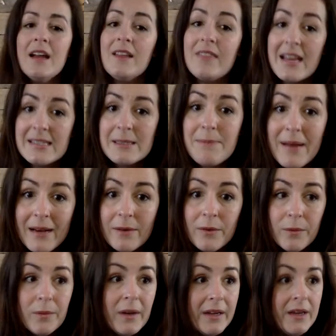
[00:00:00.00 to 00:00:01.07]
That's about
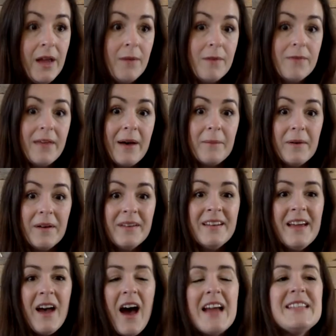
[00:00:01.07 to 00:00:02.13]
all I know of that one.
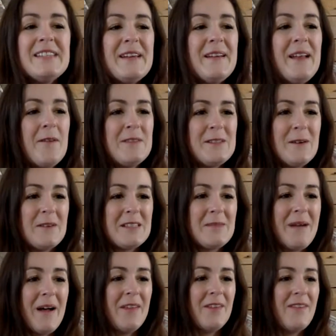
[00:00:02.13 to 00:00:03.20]
I do love songs
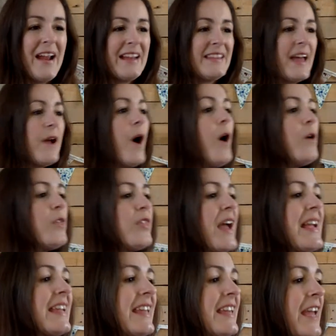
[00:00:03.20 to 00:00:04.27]
about the rain, though. Oh,
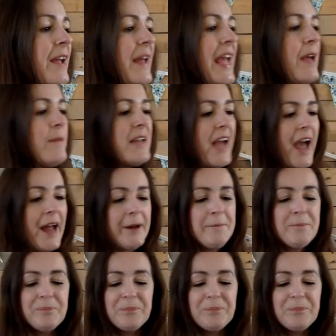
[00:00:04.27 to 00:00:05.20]
thank you. Here we go.